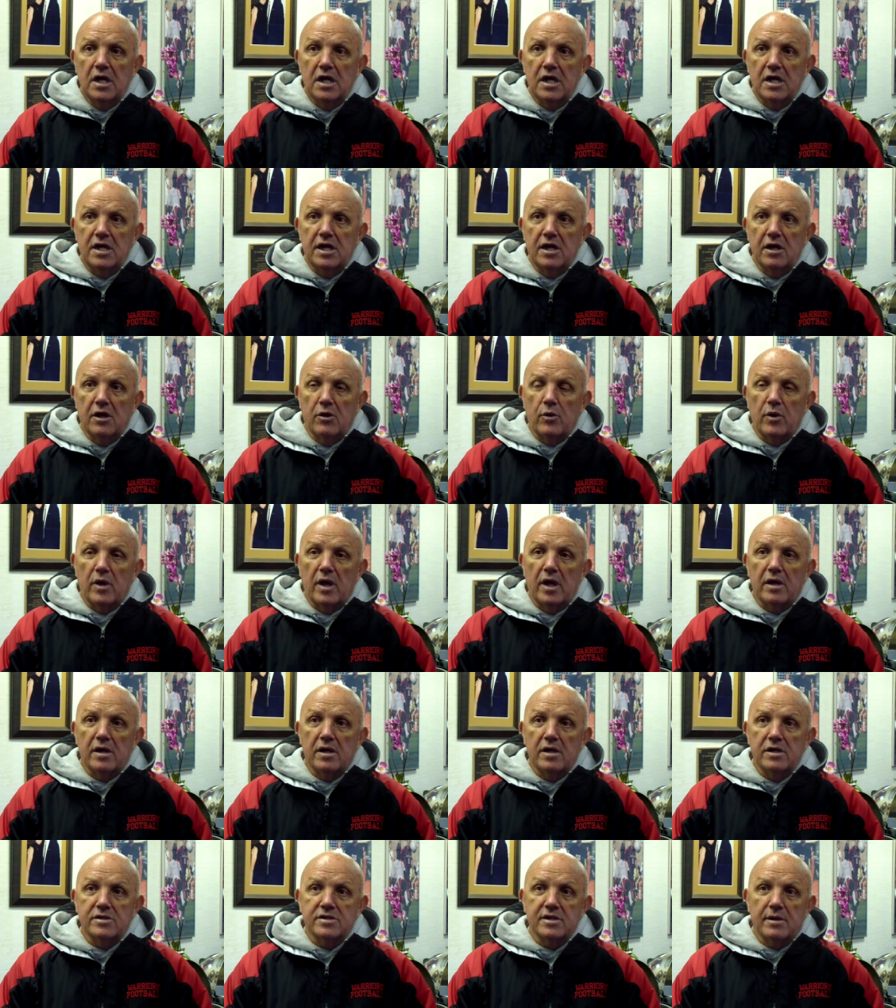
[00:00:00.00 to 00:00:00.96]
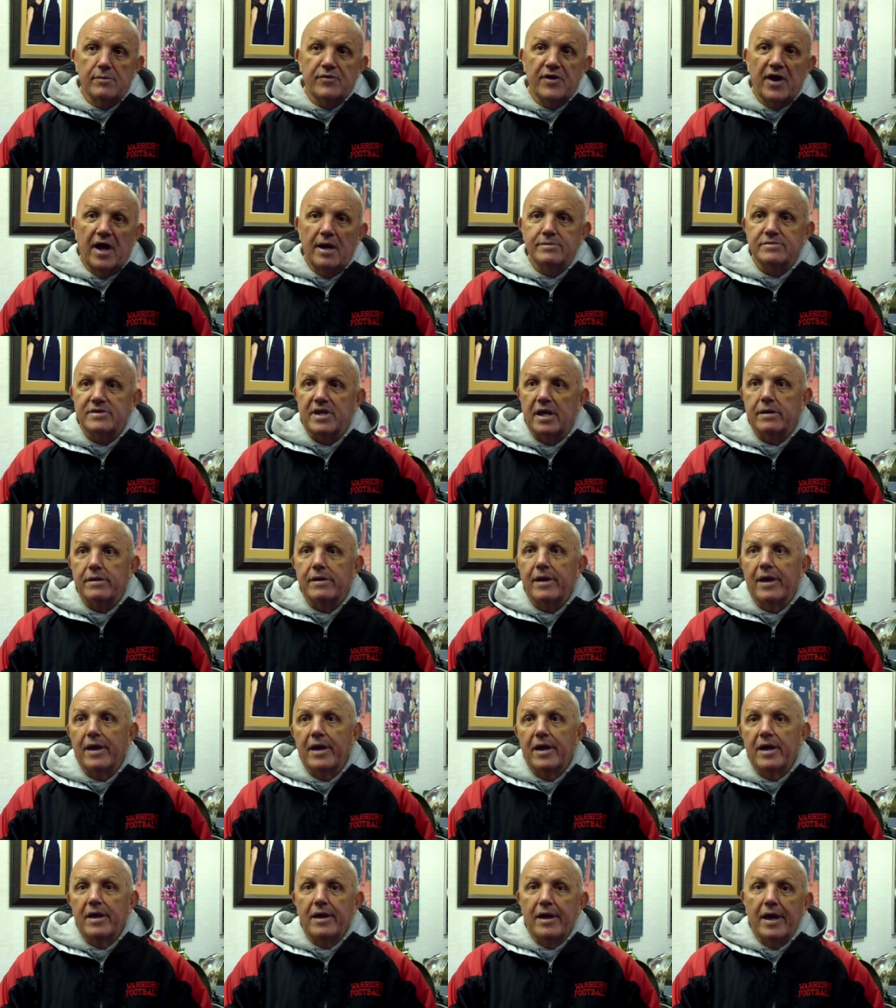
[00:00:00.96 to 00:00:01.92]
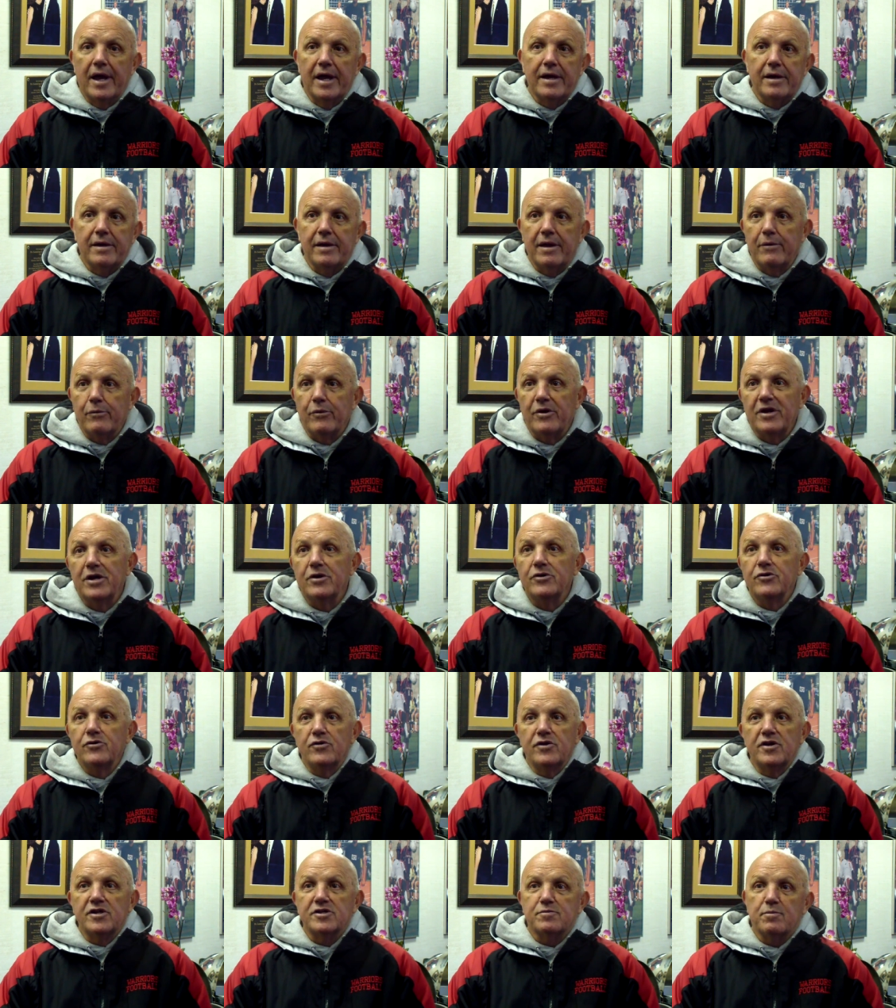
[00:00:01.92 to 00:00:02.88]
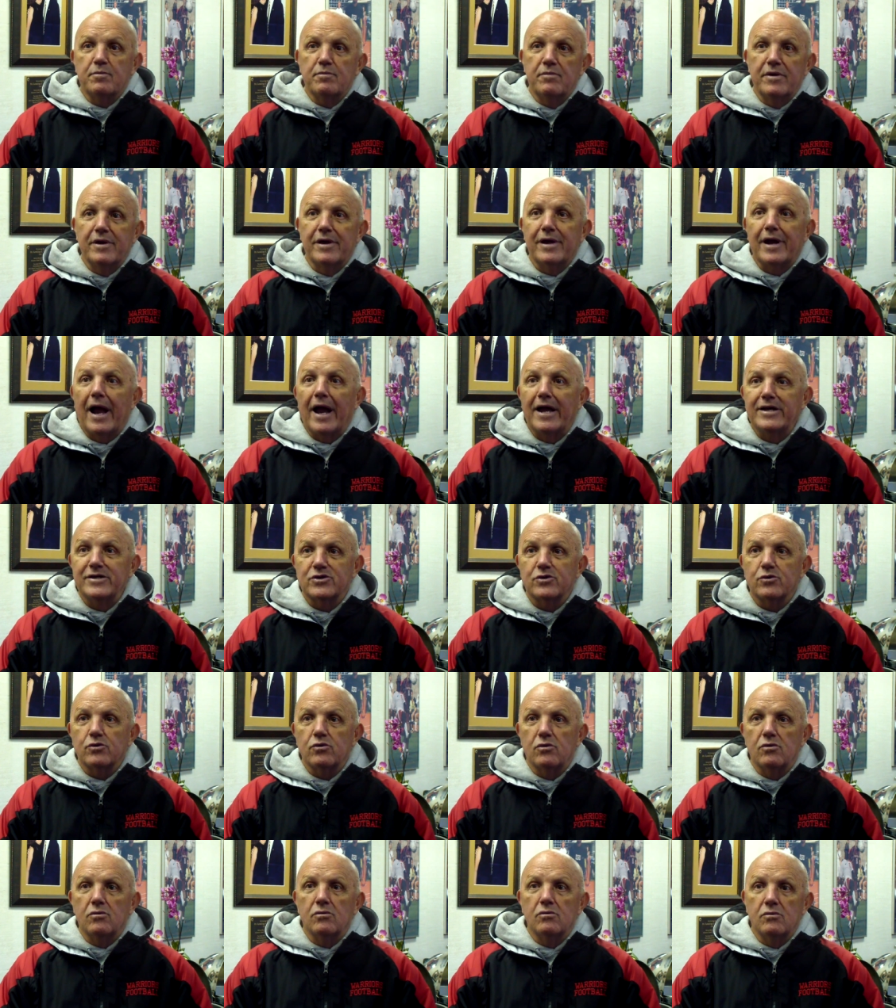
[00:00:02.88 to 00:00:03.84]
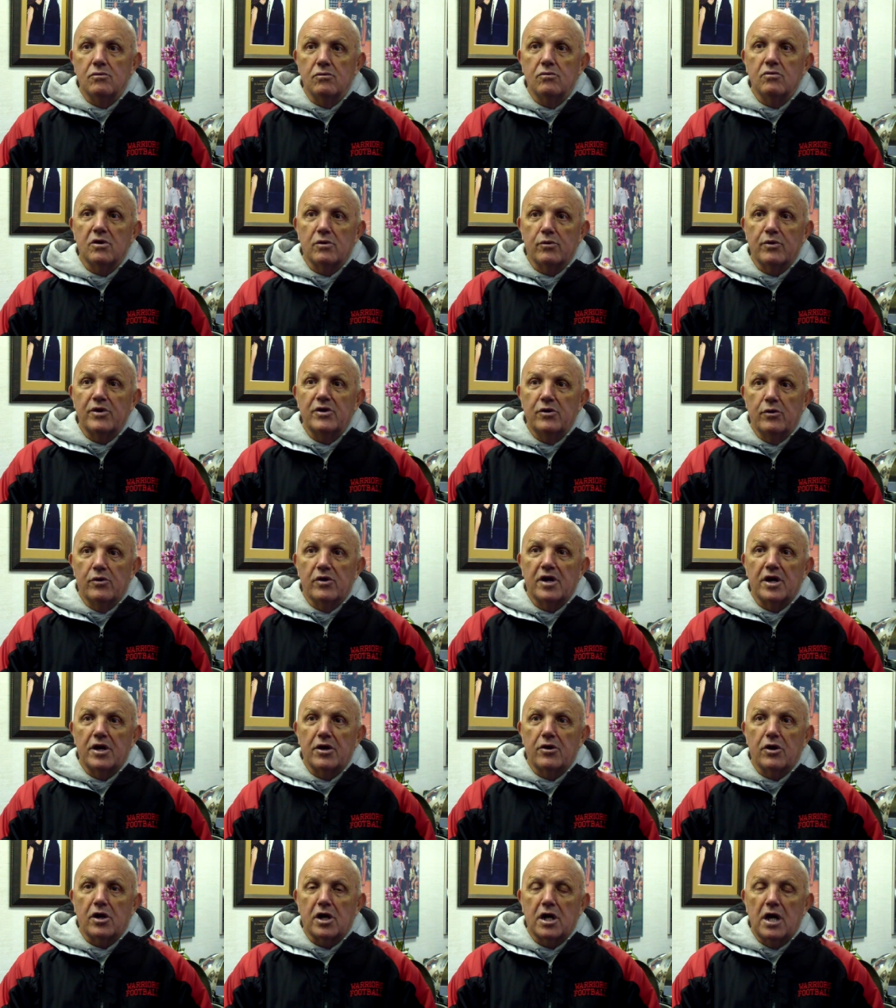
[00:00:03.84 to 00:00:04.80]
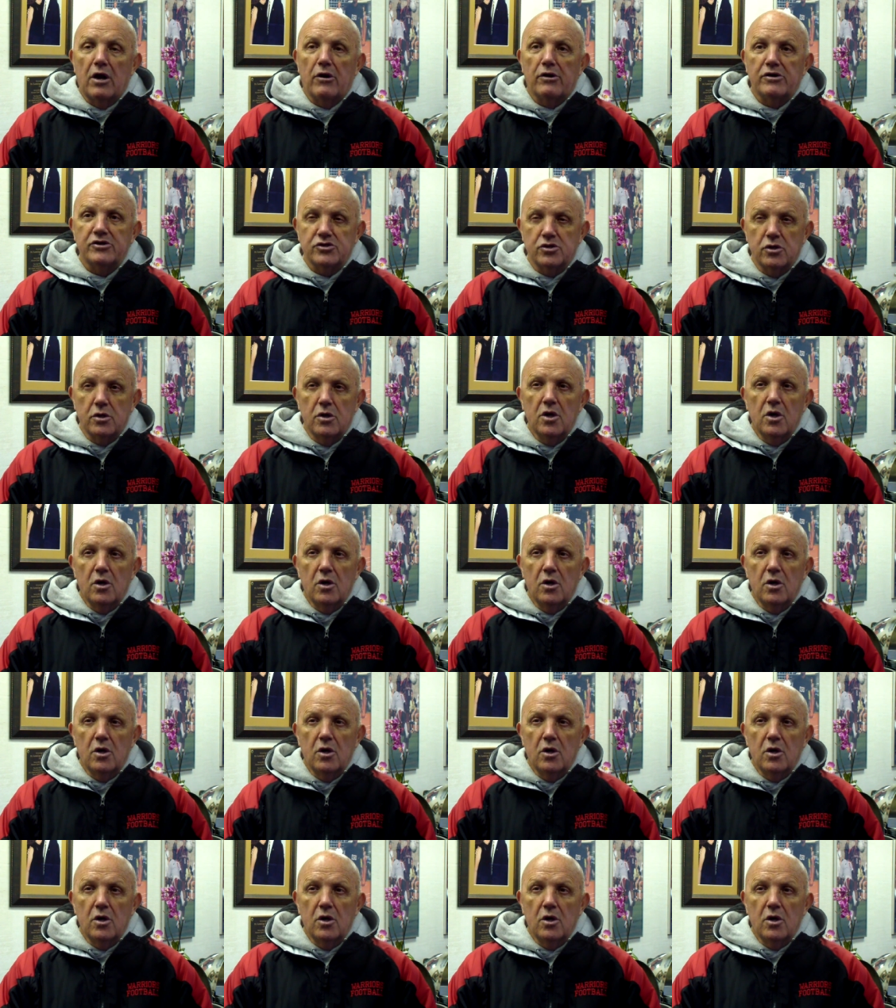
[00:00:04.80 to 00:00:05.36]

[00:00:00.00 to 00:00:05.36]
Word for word: And then with it. sometimes they, hey, we didn't do this in high school. What are we doing here in college?